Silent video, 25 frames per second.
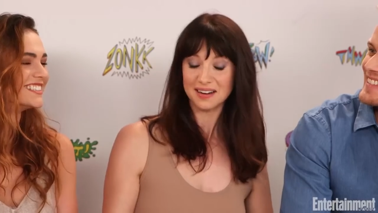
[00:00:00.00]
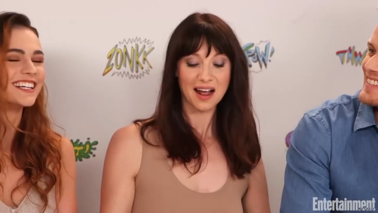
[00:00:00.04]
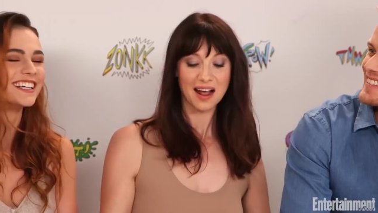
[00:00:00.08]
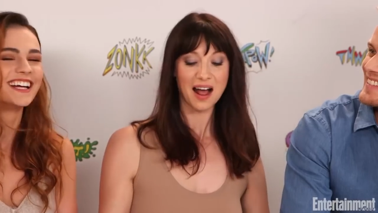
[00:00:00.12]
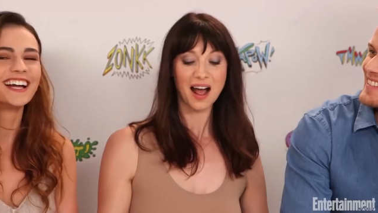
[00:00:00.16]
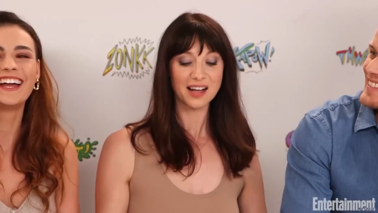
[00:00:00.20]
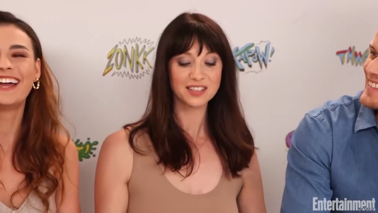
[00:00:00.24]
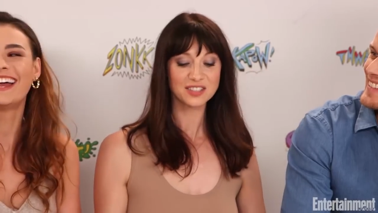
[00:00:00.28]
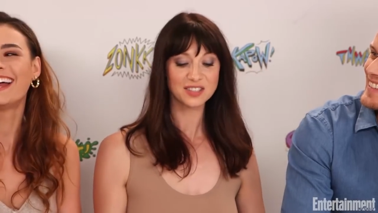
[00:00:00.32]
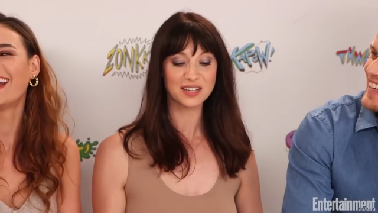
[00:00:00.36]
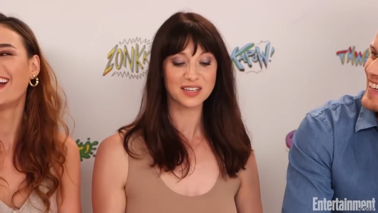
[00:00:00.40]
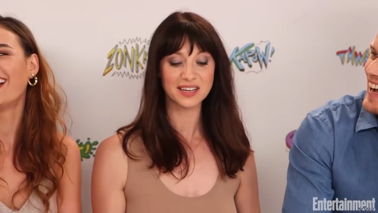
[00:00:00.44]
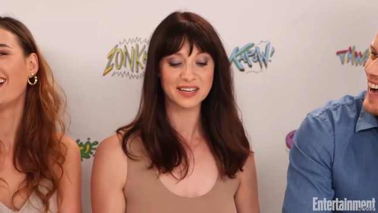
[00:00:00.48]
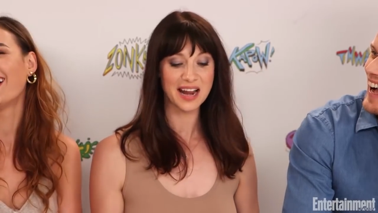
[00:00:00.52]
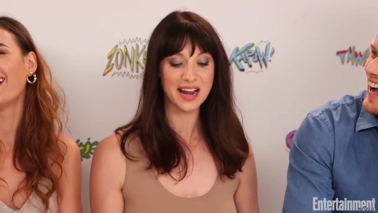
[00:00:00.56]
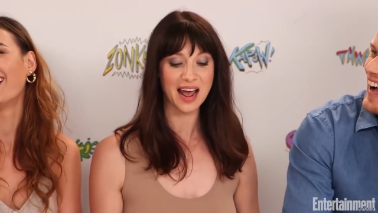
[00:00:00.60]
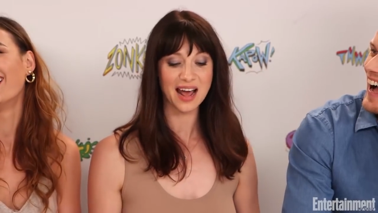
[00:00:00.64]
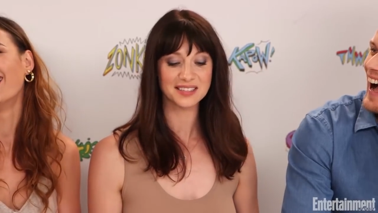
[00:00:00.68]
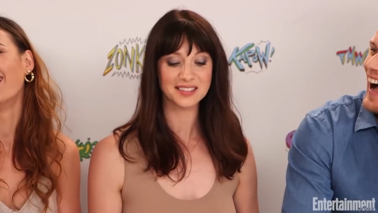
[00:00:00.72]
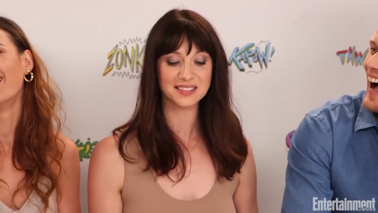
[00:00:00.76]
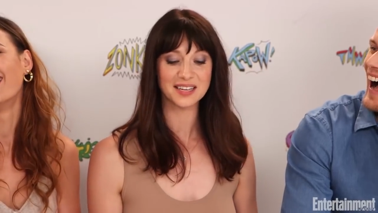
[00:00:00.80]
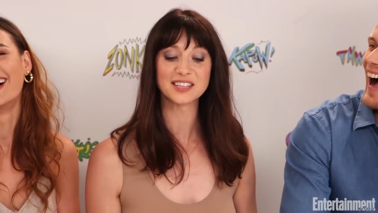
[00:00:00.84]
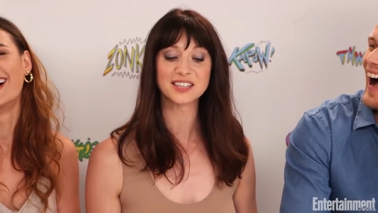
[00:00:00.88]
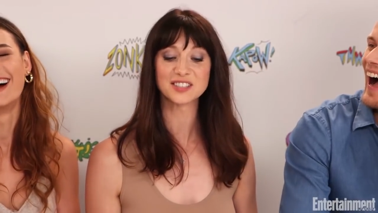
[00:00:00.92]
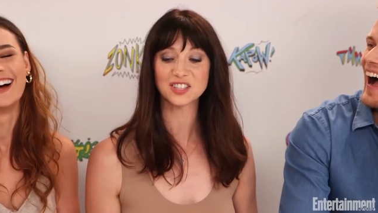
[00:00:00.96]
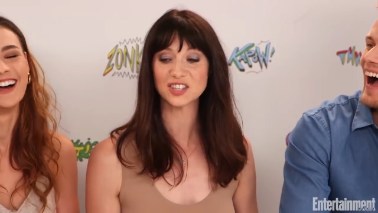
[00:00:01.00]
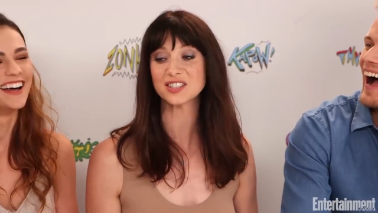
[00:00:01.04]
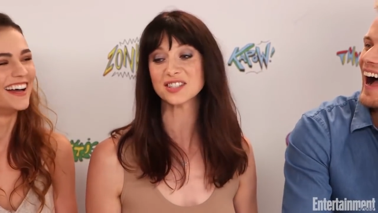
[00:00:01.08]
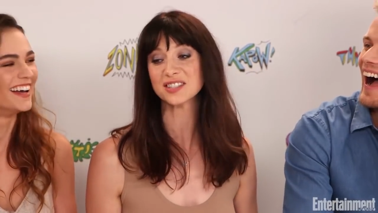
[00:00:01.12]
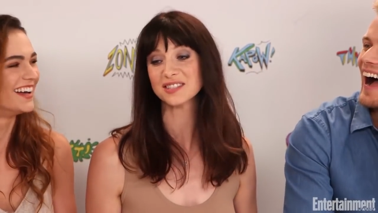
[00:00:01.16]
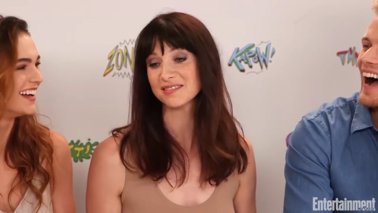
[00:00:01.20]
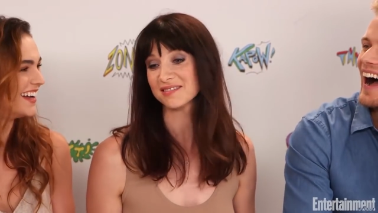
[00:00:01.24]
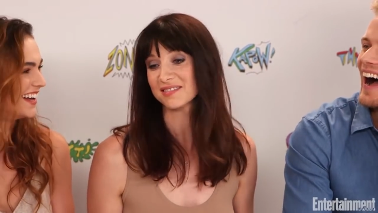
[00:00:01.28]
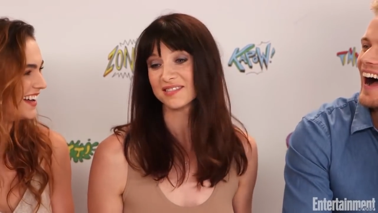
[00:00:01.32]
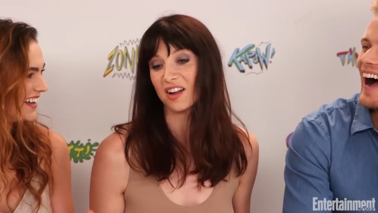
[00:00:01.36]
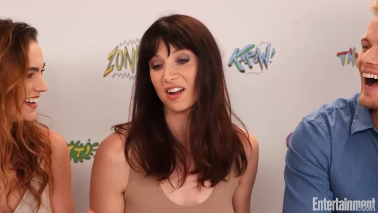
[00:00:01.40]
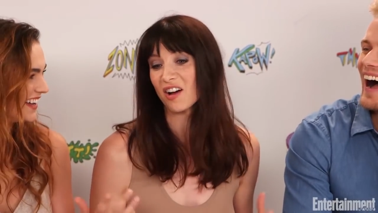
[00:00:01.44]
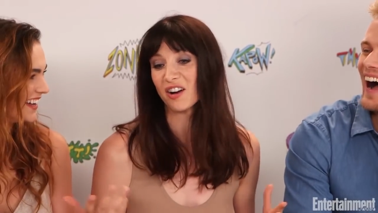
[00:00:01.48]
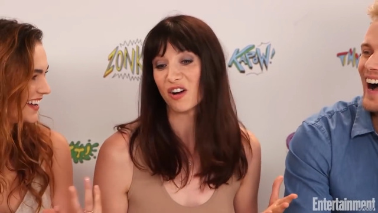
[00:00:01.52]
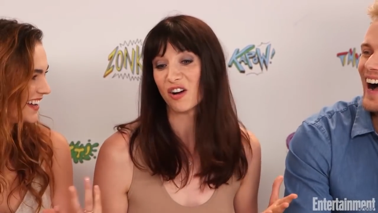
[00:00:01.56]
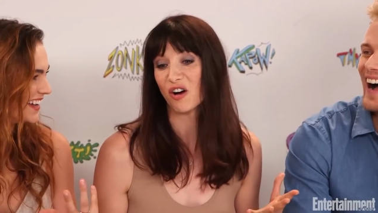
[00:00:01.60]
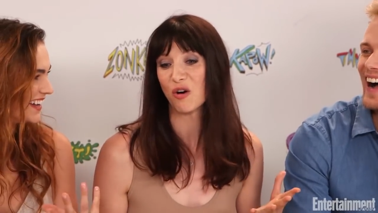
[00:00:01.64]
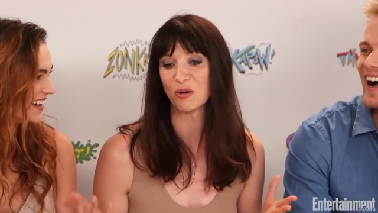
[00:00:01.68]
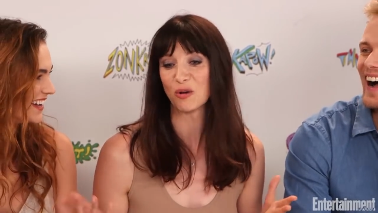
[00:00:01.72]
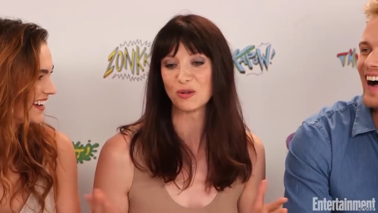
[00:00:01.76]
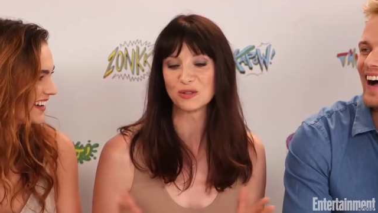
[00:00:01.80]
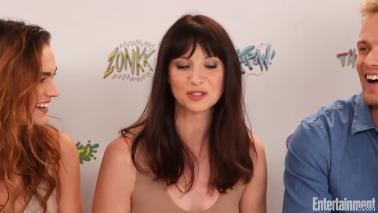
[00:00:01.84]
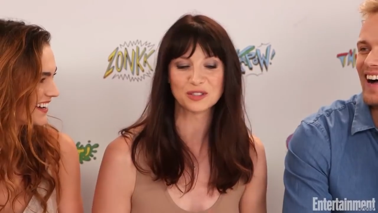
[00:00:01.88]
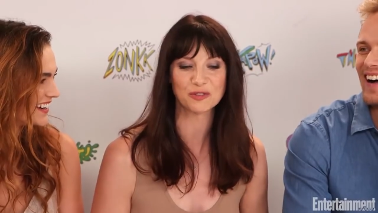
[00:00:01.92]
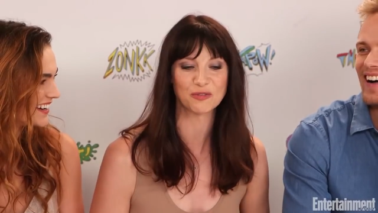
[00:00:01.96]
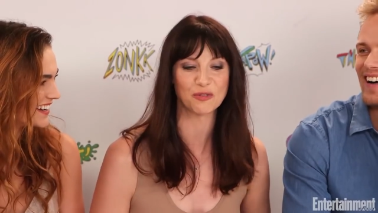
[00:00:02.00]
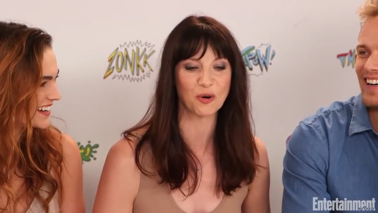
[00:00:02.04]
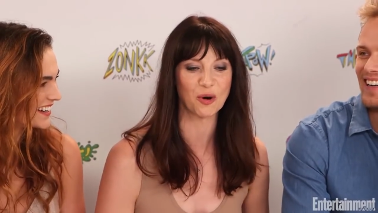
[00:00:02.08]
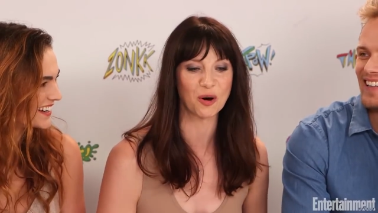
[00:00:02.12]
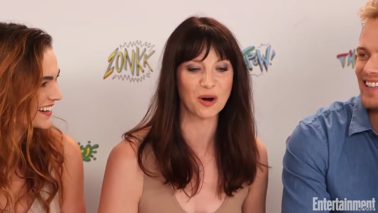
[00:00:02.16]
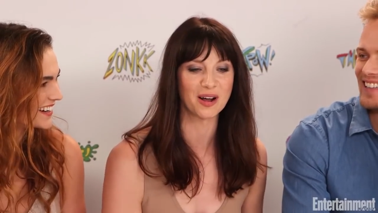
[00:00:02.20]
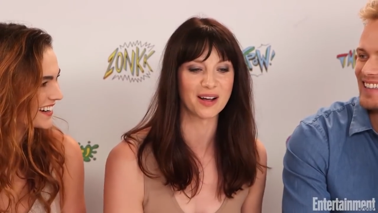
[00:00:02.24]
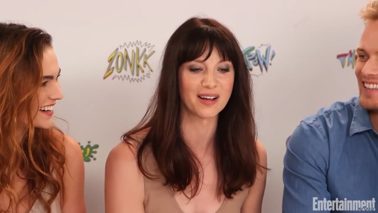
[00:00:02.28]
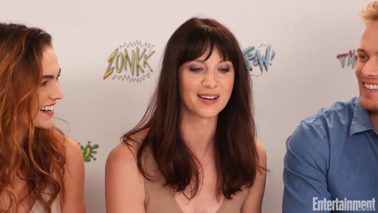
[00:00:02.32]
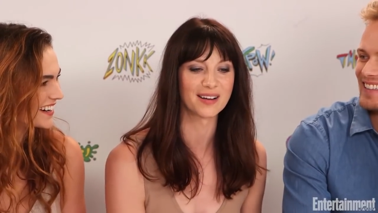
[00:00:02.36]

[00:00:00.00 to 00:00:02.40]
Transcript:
Speaker 1: I did that. So I just got old for